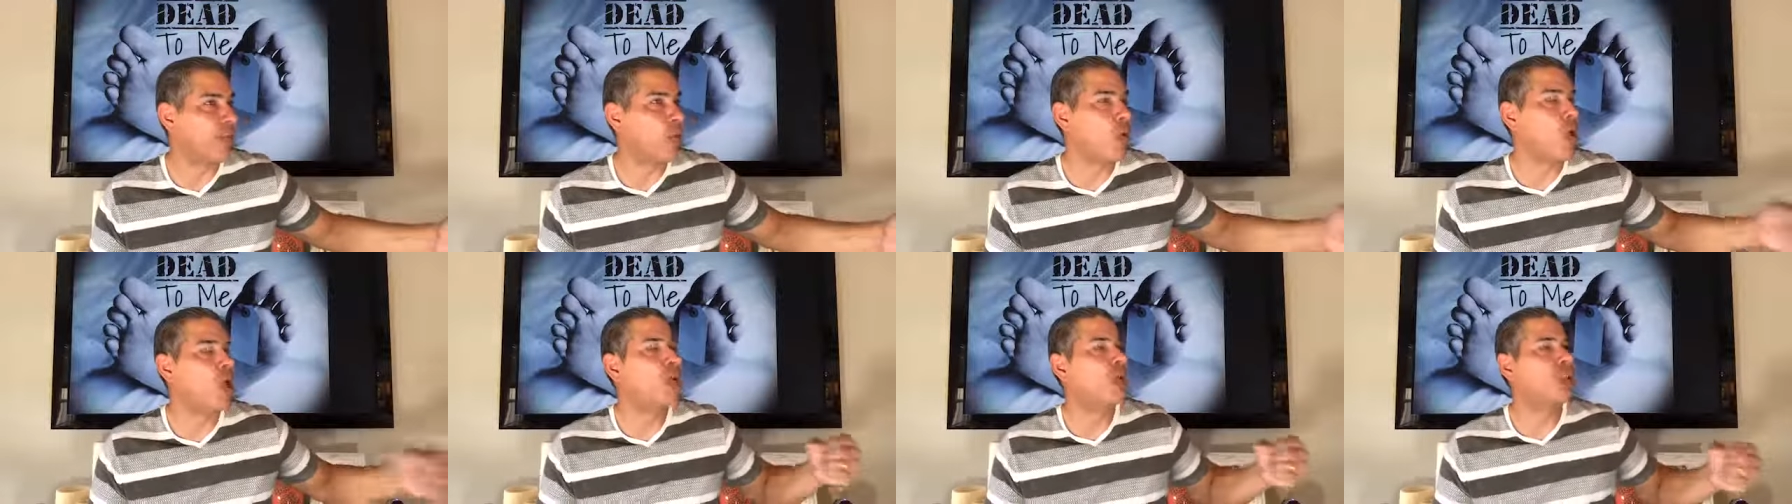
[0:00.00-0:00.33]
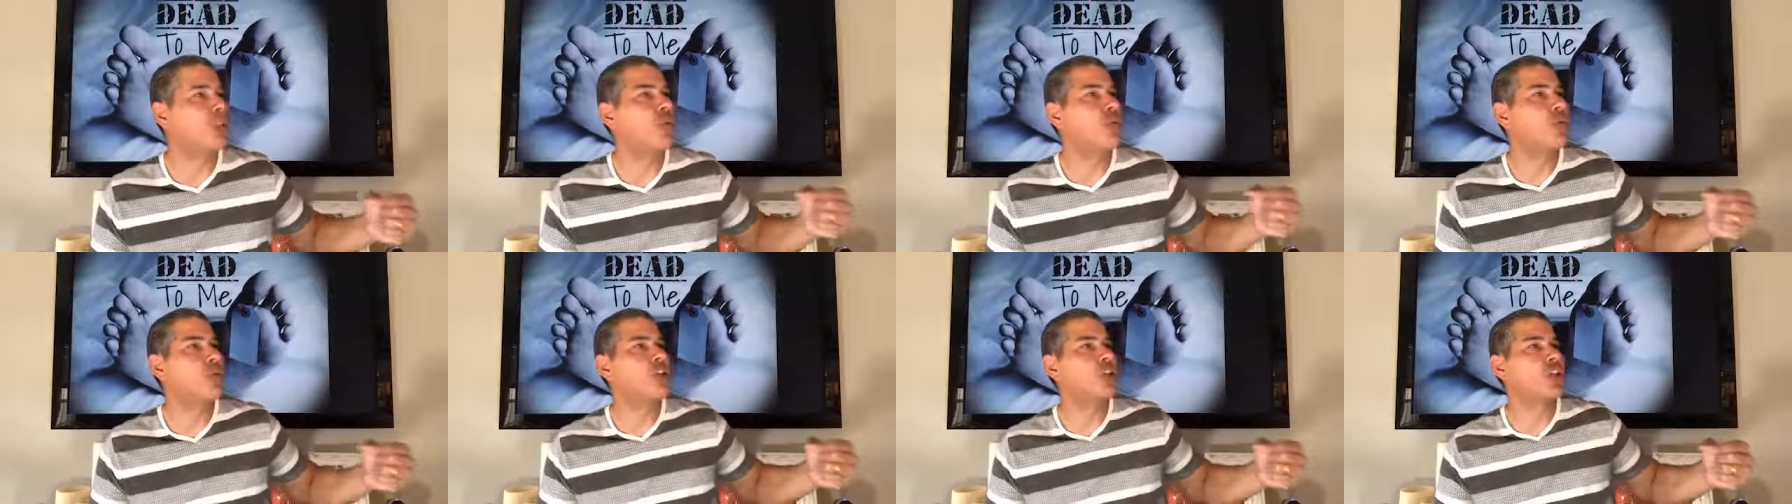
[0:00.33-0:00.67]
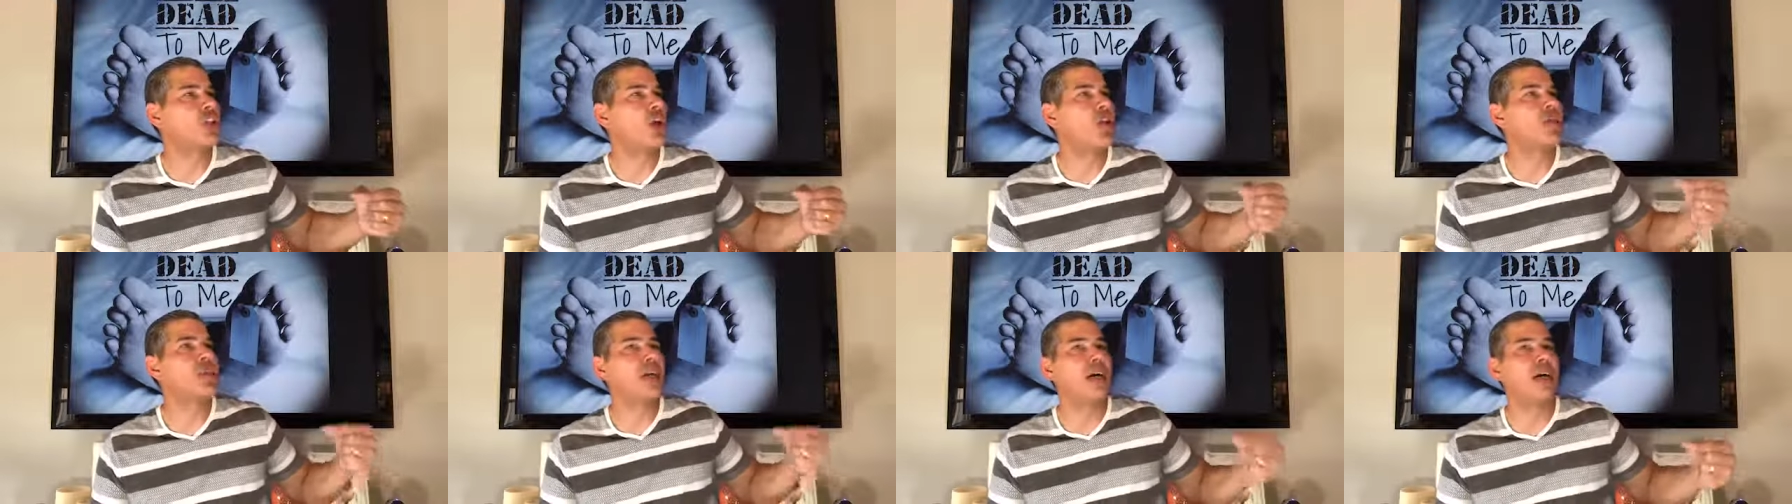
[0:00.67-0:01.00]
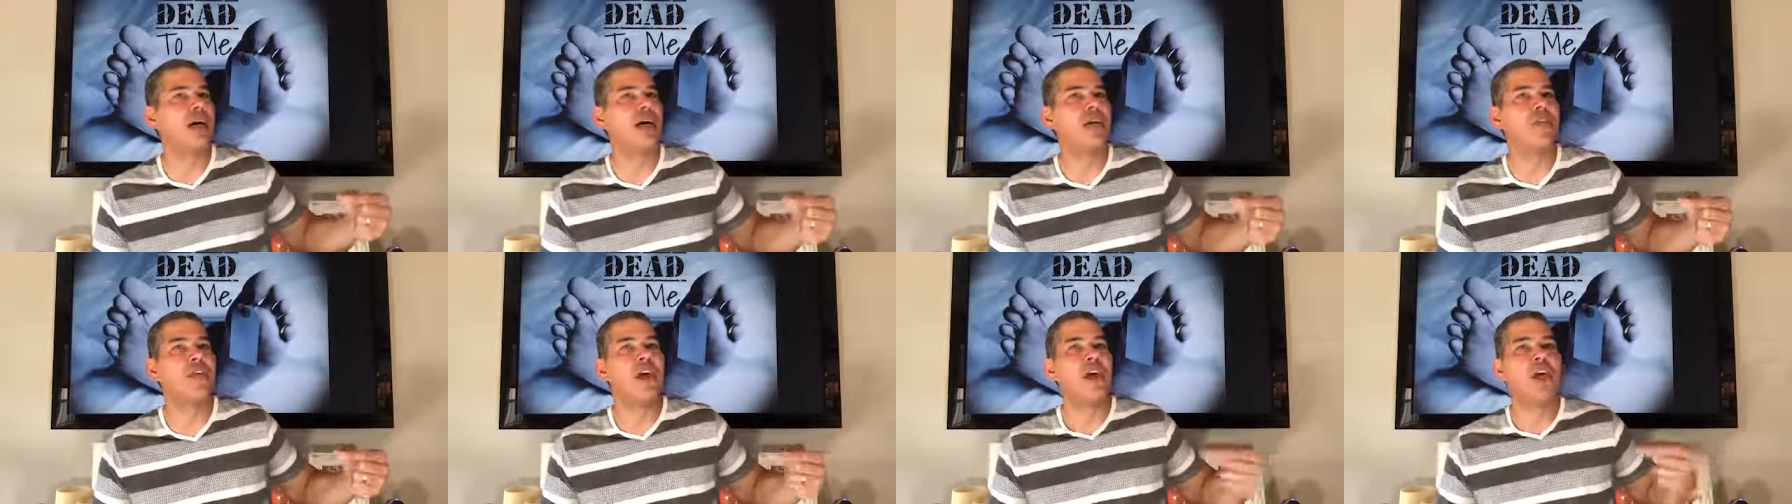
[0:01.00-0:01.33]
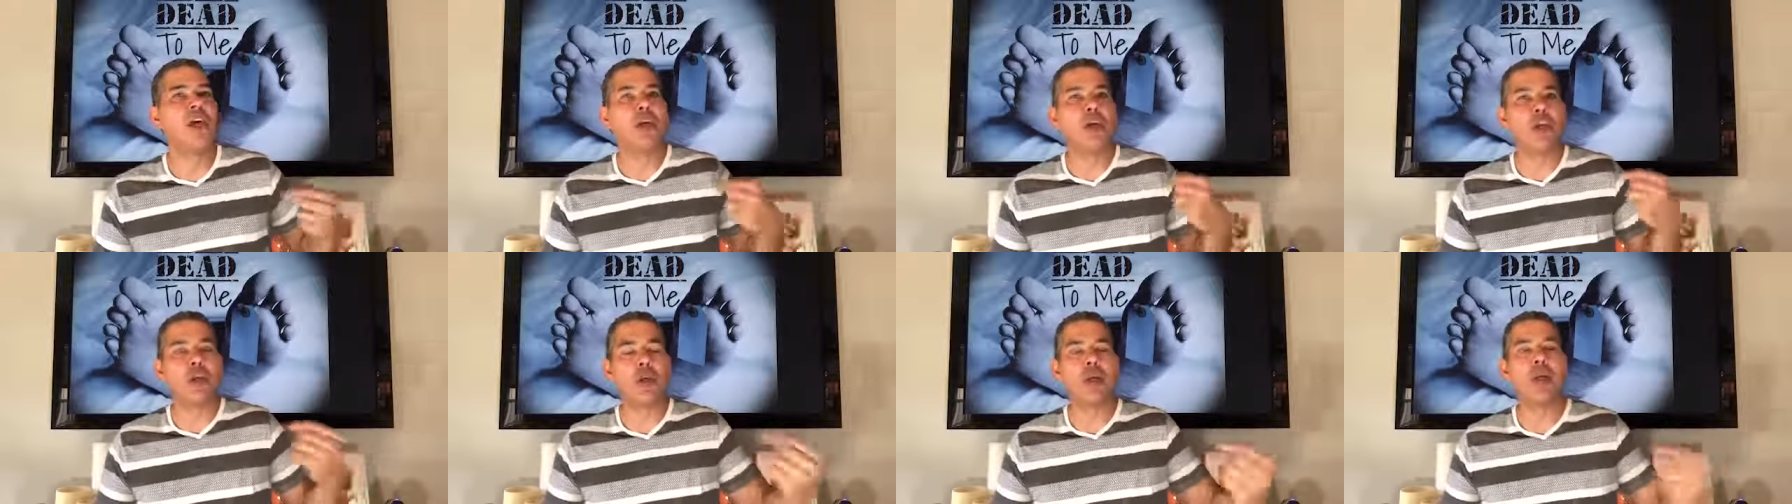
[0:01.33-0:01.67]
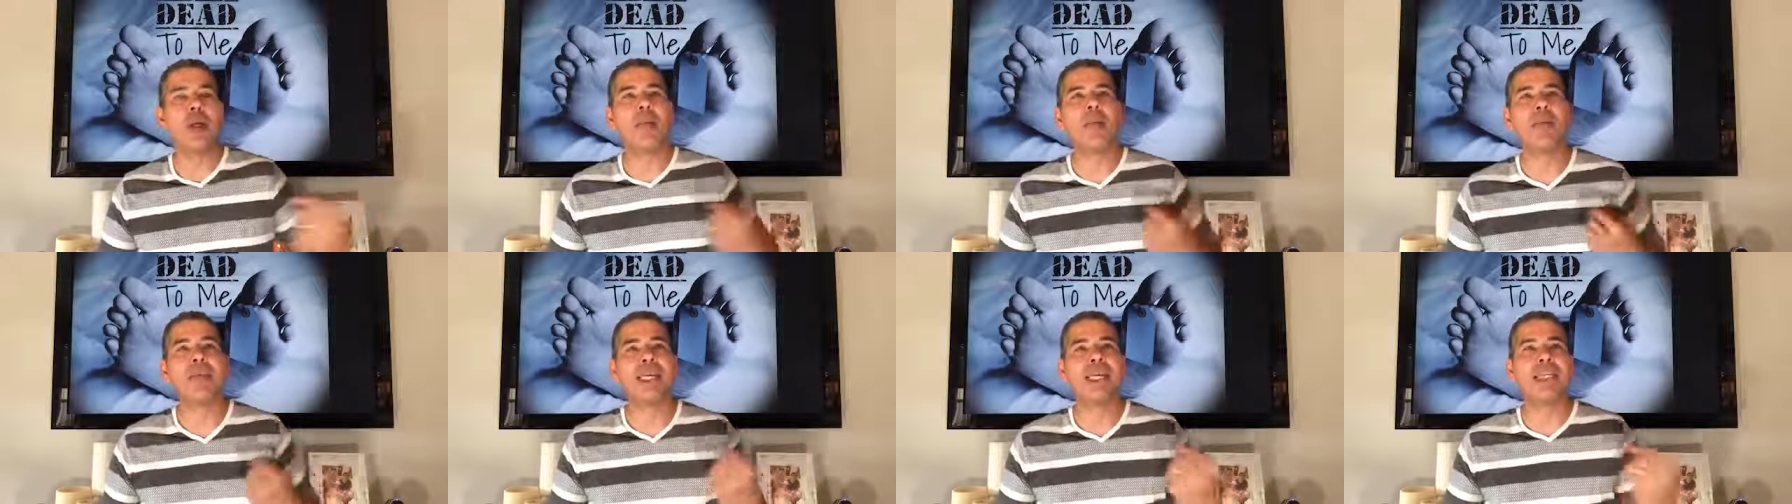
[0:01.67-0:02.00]
What was the result of you
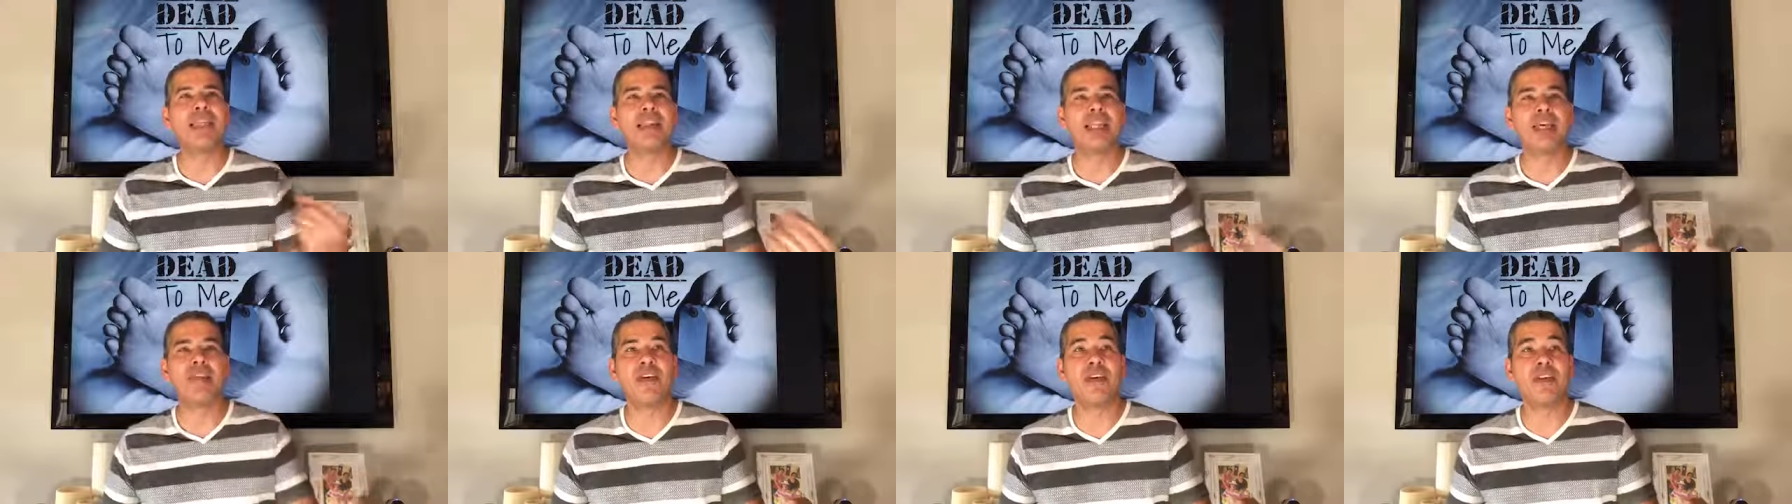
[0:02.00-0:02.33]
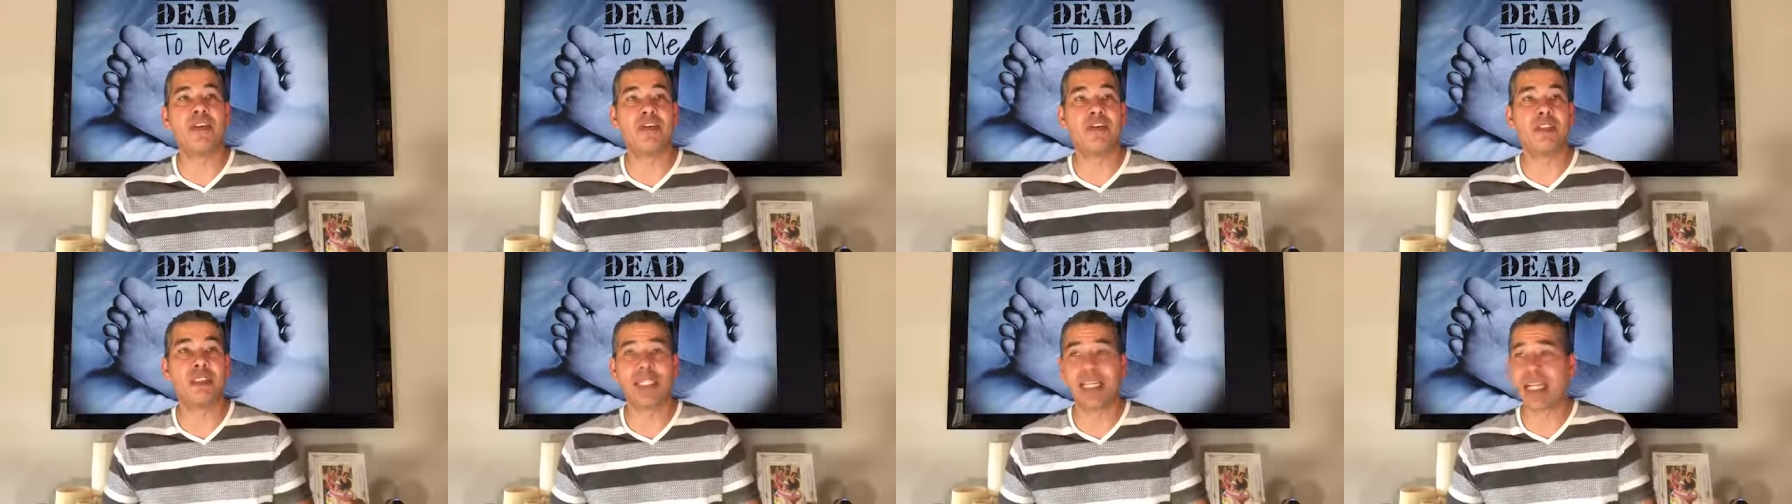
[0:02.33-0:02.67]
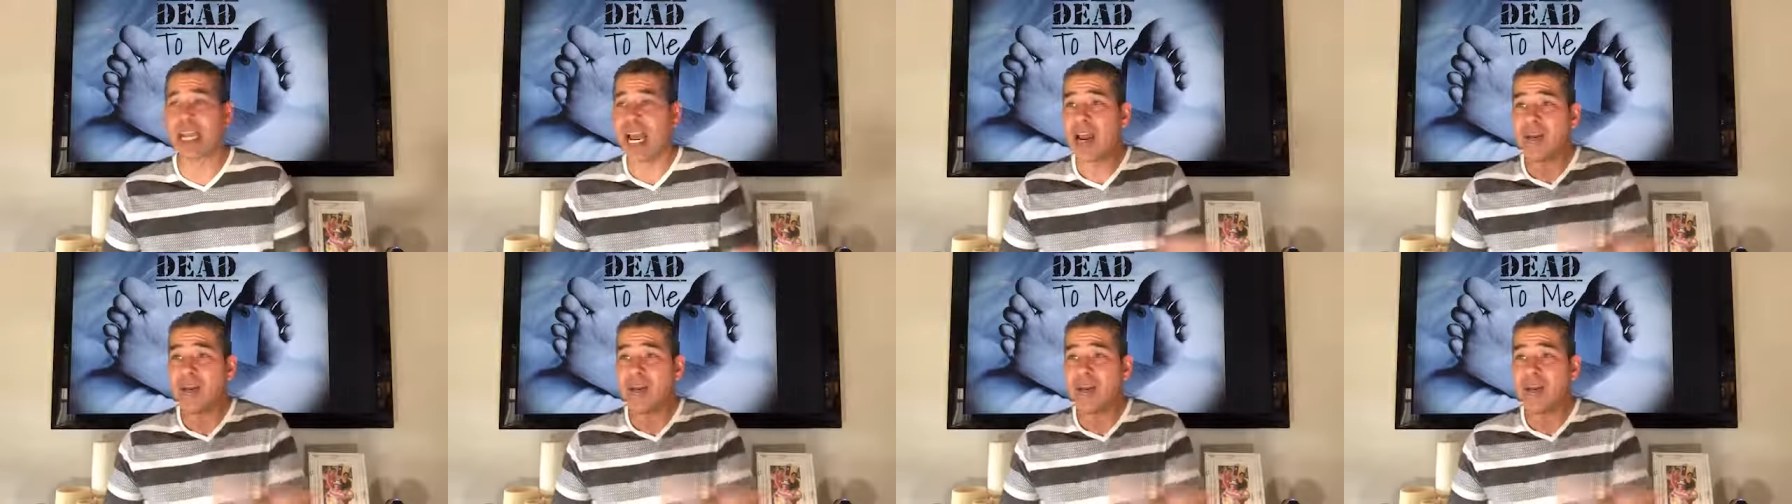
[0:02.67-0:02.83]
and me living for sin?